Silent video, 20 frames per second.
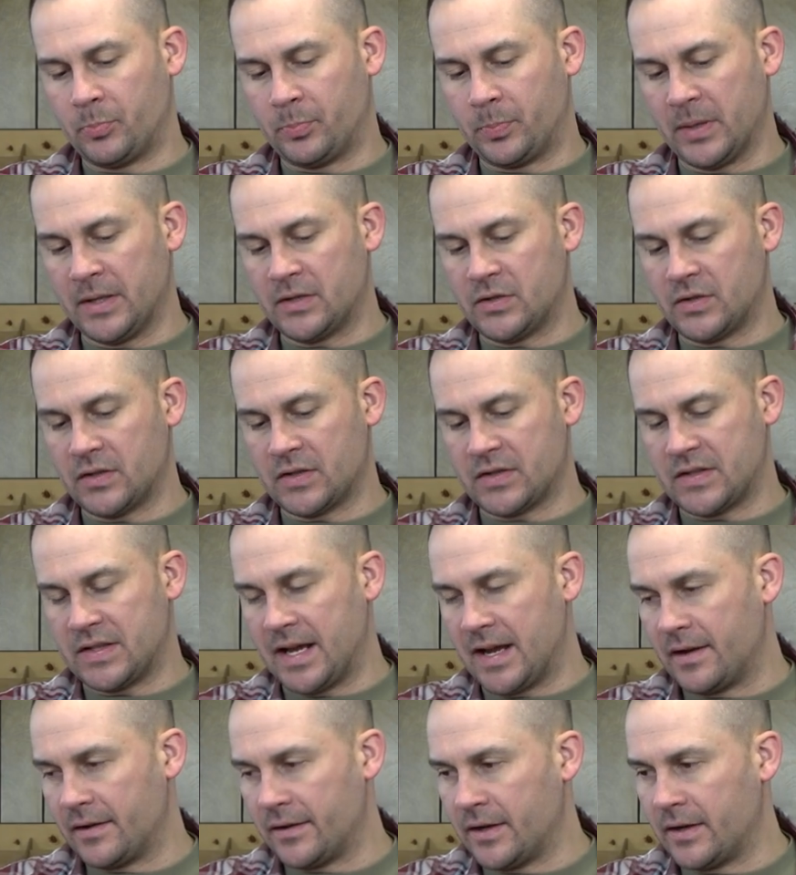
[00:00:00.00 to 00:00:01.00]
pinch this
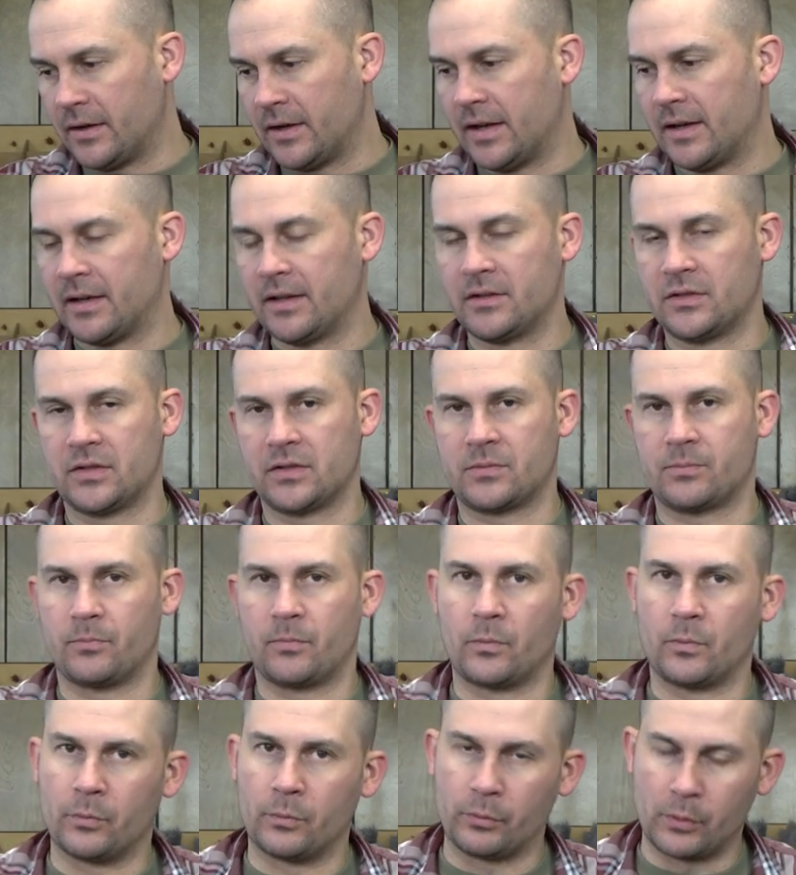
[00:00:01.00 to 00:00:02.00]
down there and then just
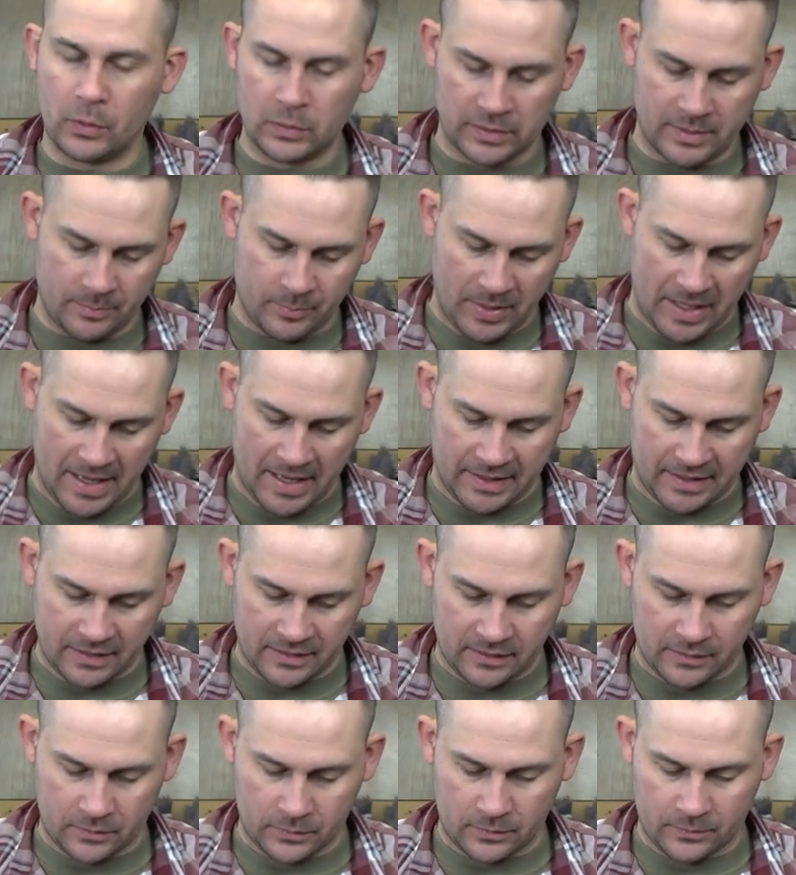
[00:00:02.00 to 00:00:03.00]
roll it back,
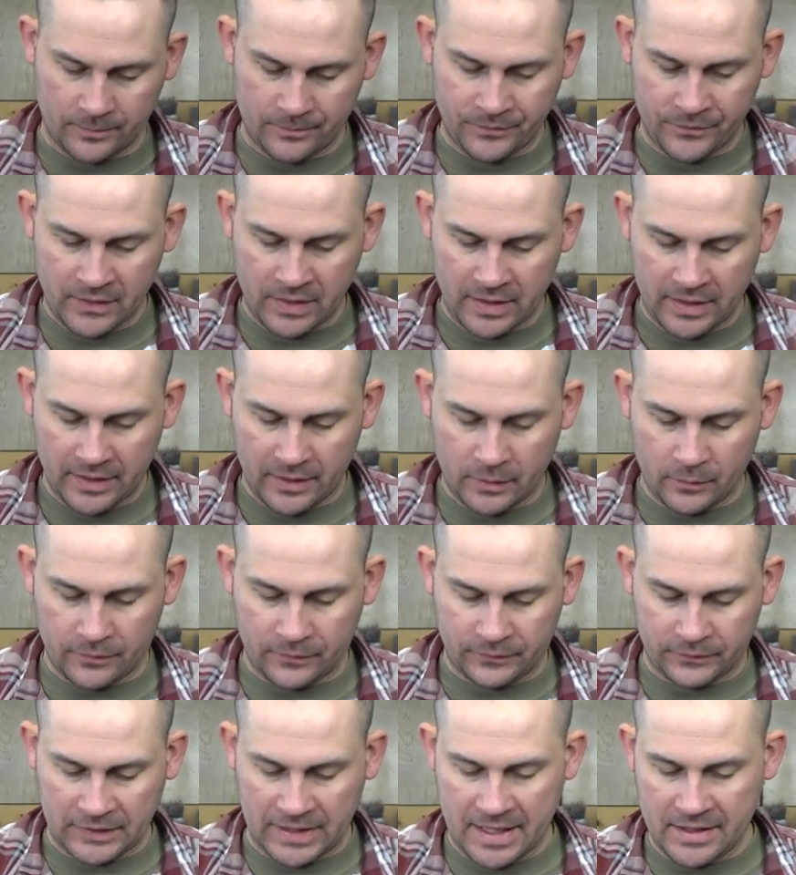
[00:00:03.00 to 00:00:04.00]
and it'll
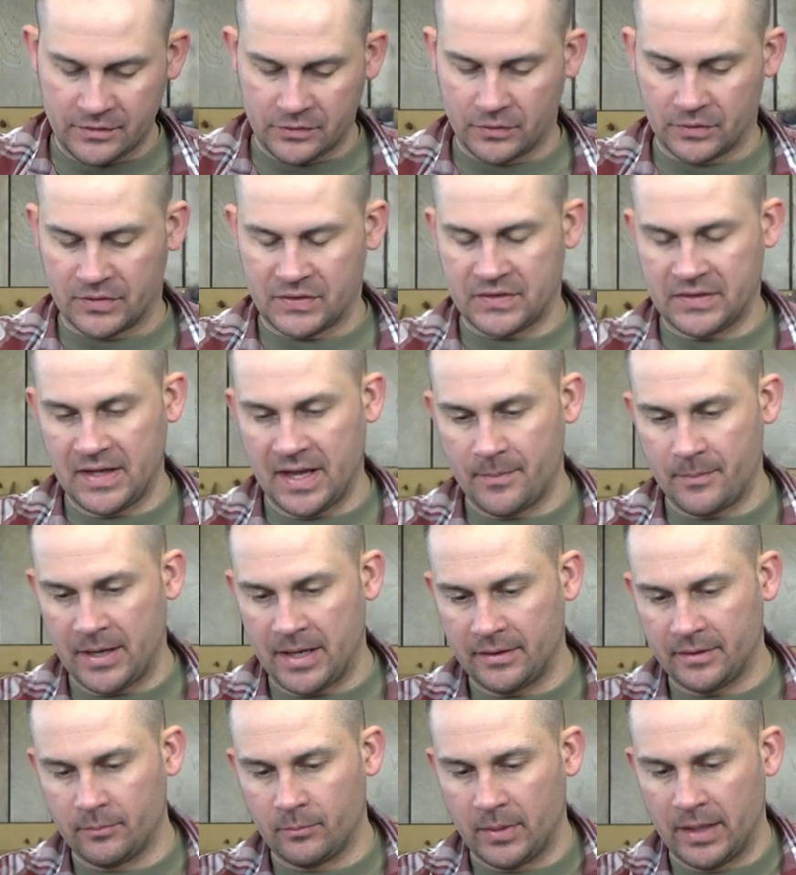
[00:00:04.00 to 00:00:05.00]
flatten your stem
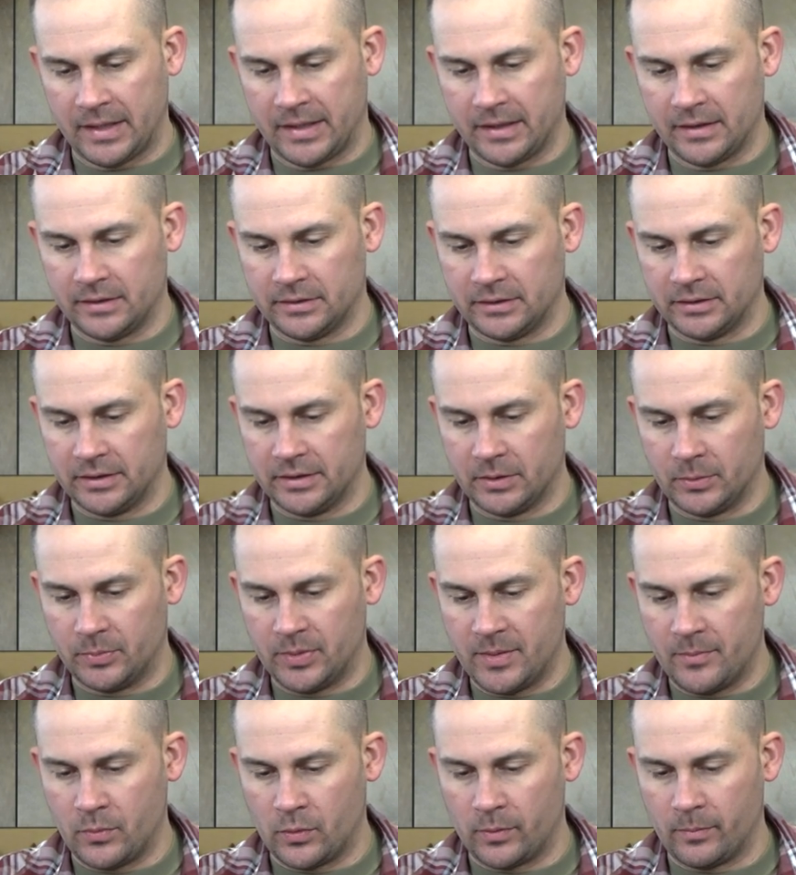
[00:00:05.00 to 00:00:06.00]
out and make it a little
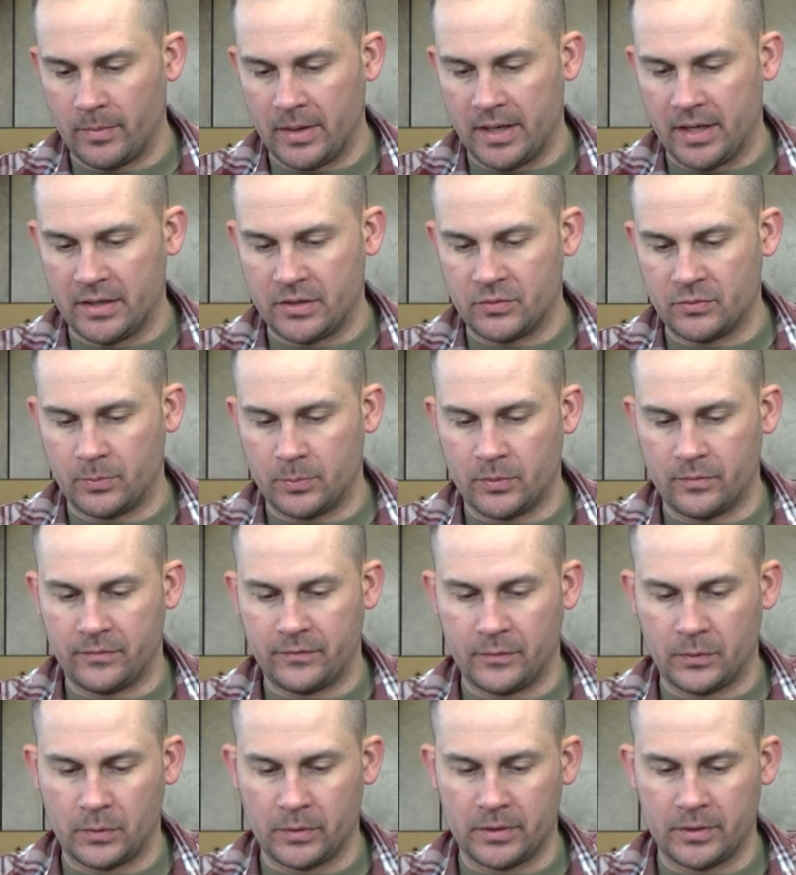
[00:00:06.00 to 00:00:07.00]
bit more manageable
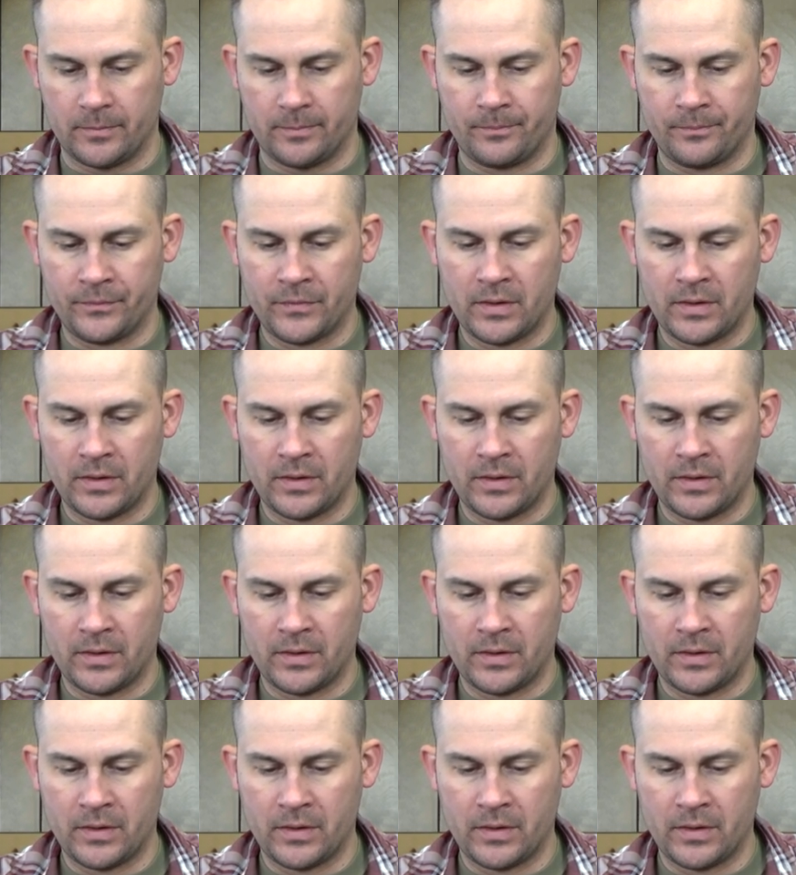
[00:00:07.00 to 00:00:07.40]
for you.